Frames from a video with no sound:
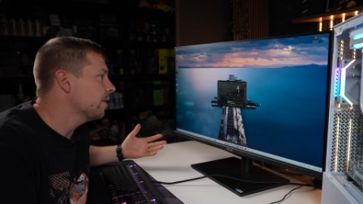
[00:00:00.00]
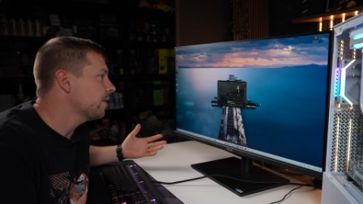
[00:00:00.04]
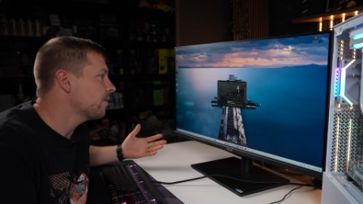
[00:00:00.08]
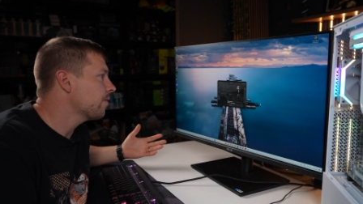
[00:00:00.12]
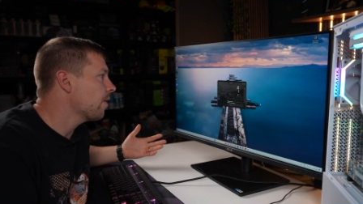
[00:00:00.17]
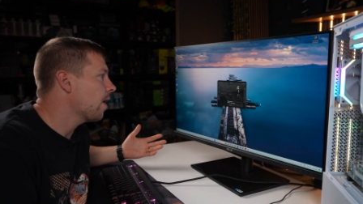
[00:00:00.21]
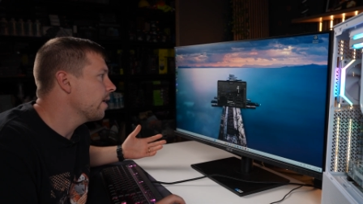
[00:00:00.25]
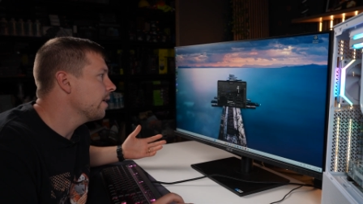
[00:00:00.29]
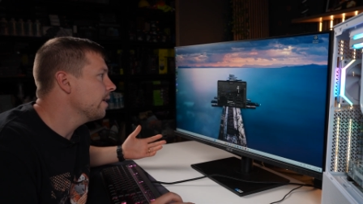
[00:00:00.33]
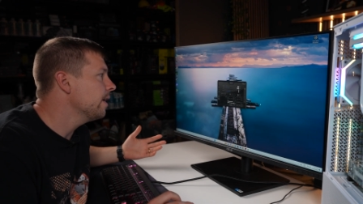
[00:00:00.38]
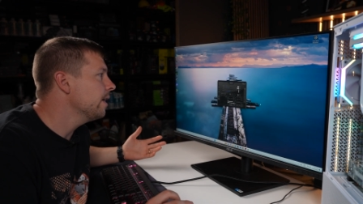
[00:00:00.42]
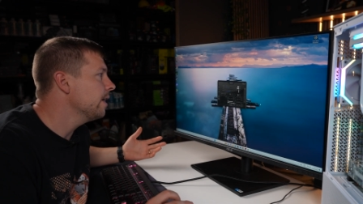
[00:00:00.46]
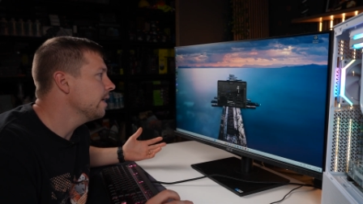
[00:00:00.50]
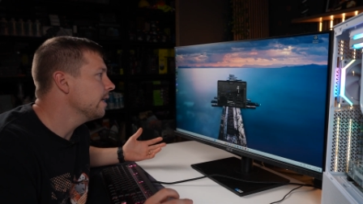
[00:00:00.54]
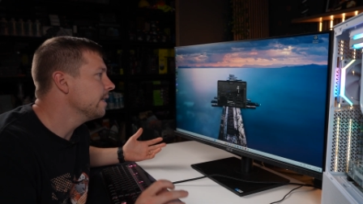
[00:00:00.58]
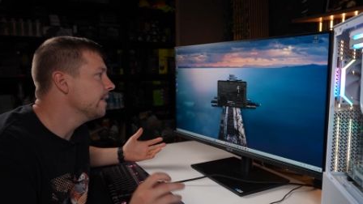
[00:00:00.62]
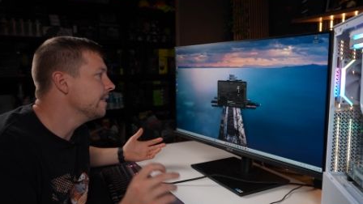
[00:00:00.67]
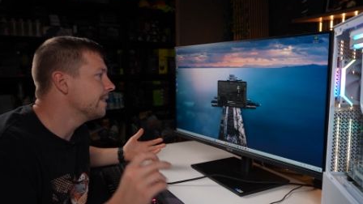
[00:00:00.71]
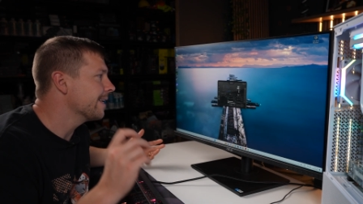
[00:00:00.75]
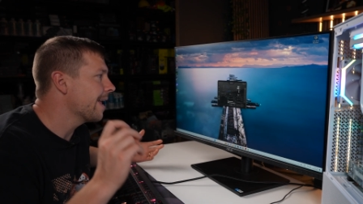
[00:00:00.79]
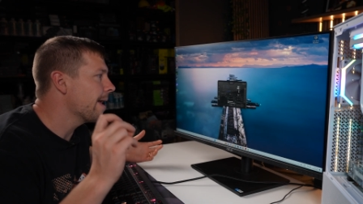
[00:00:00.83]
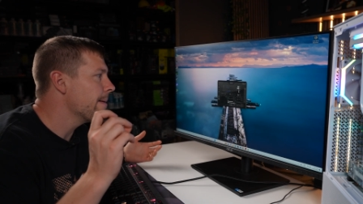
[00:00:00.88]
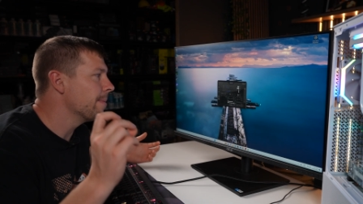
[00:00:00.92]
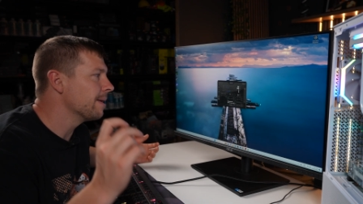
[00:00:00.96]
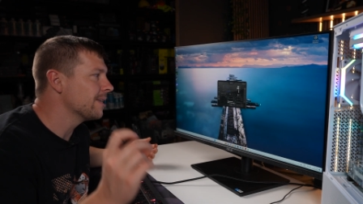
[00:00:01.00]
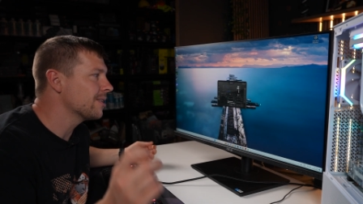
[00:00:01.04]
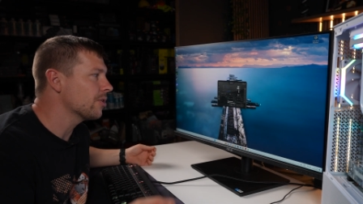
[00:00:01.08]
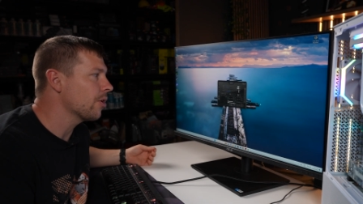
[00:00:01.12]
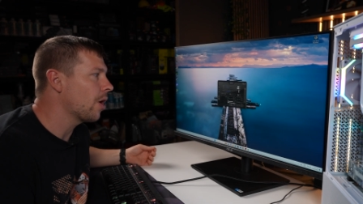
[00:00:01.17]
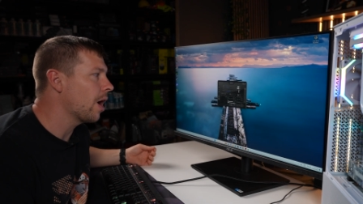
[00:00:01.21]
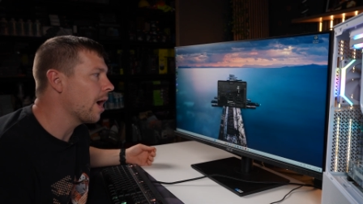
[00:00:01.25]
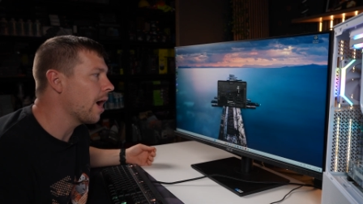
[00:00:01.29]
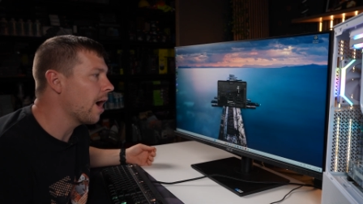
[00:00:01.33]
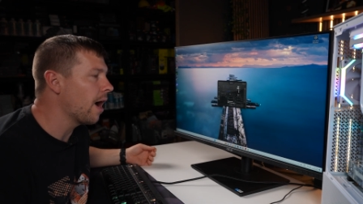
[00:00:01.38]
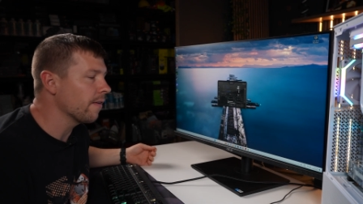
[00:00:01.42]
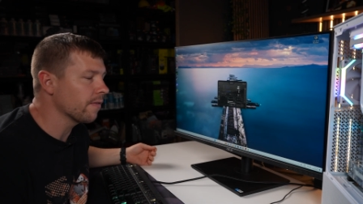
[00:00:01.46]
this right here is M S
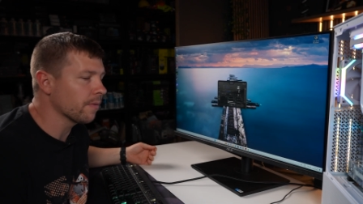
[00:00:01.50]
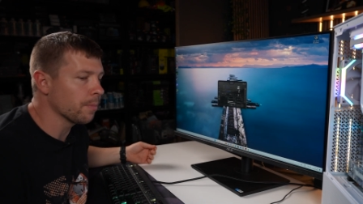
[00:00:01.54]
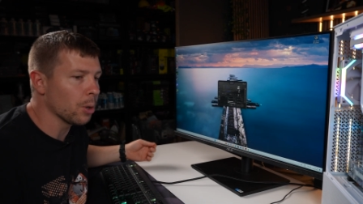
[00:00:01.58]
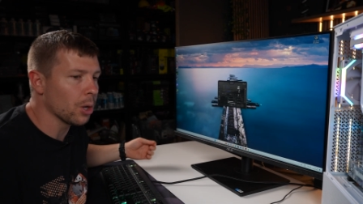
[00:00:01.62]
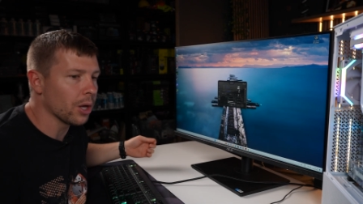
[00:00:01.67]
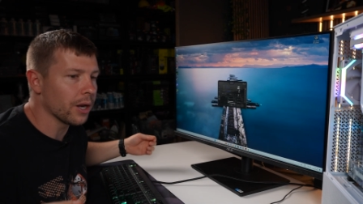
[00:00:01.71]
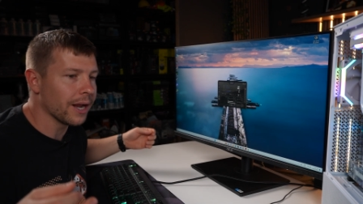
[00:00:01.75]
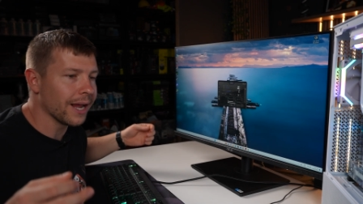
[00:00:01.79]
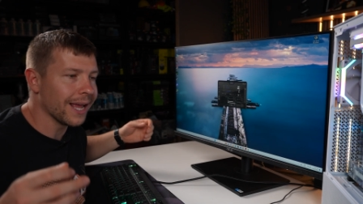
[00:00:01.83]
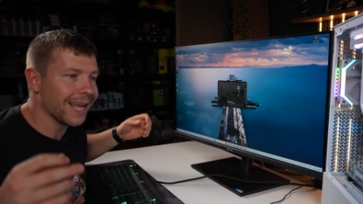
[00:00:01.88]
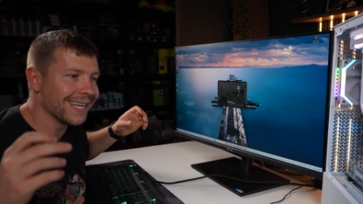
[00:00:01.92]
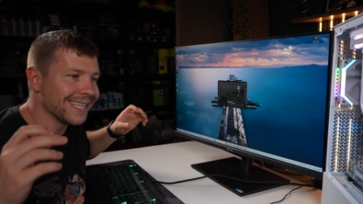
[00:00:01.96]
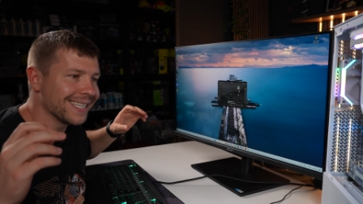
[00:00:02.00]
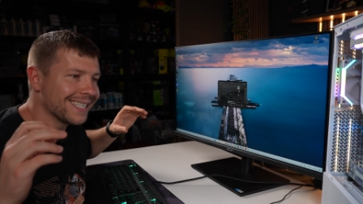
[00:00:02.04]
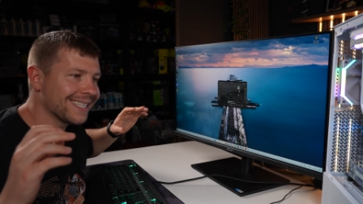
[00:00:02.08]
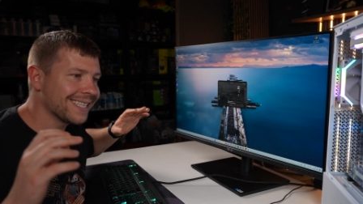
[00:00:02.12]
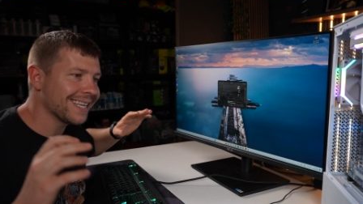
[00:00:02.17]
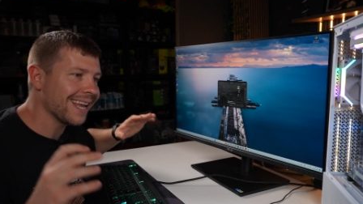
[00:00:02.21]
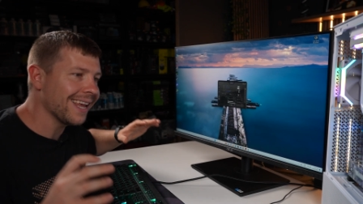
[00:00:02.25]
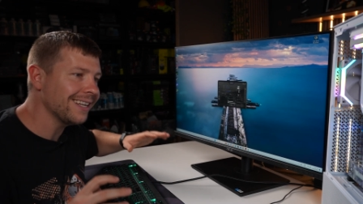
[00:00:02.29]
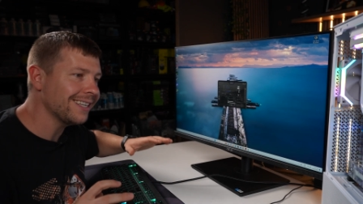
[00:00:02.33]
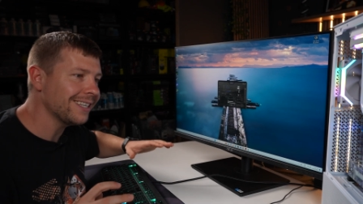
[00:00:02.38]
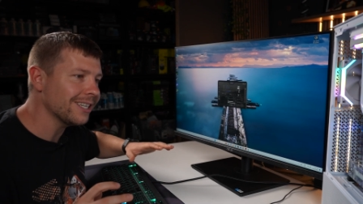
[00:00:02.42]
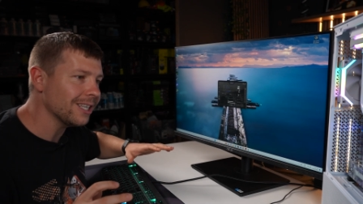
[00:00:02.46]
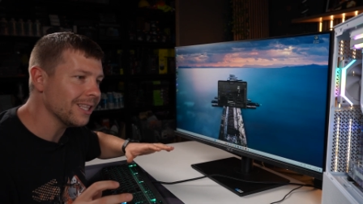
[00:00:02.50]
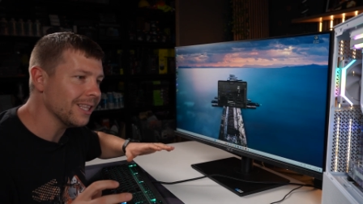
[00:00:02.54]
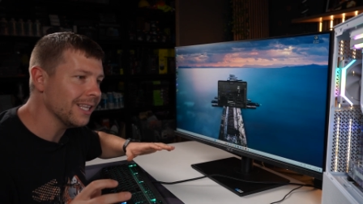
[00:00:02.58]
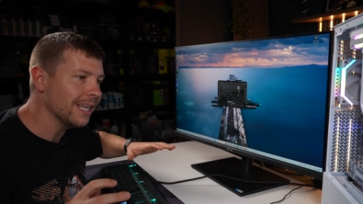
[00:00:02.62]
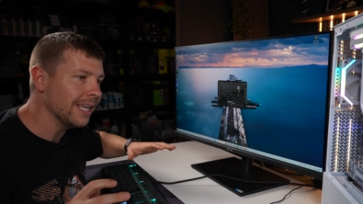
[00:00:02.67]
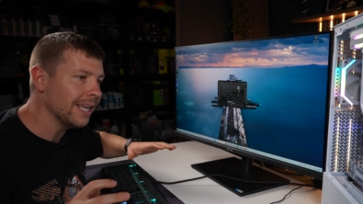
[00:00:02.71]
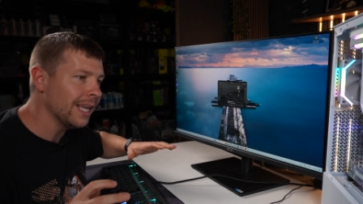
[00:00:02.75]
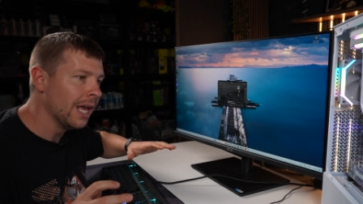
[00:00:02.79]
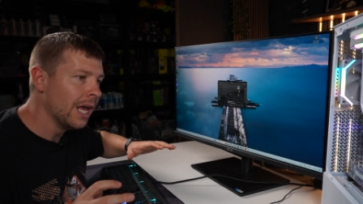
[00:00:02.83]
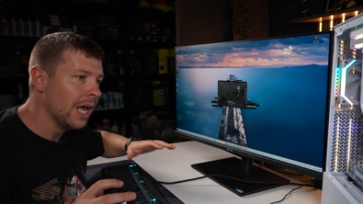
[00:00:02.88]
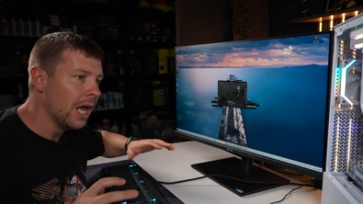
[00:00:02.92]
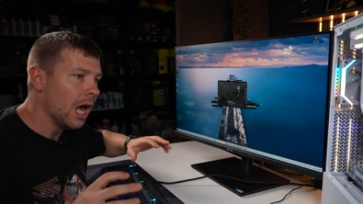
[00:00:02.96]
I Afterburner, and
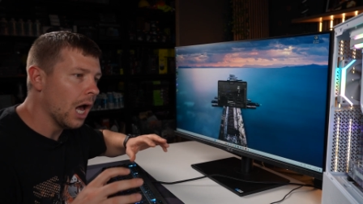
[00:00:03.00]
essentially,